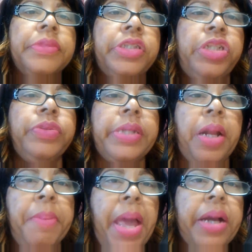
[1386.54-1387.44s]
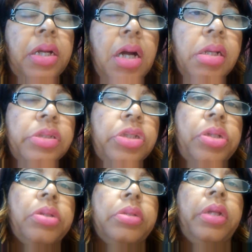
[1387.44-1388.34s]
she was at a mega
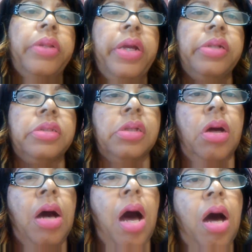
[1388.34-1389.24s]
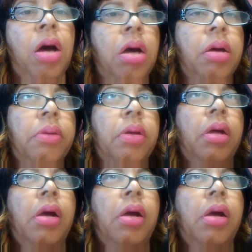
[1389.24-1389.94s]
concert, and there's a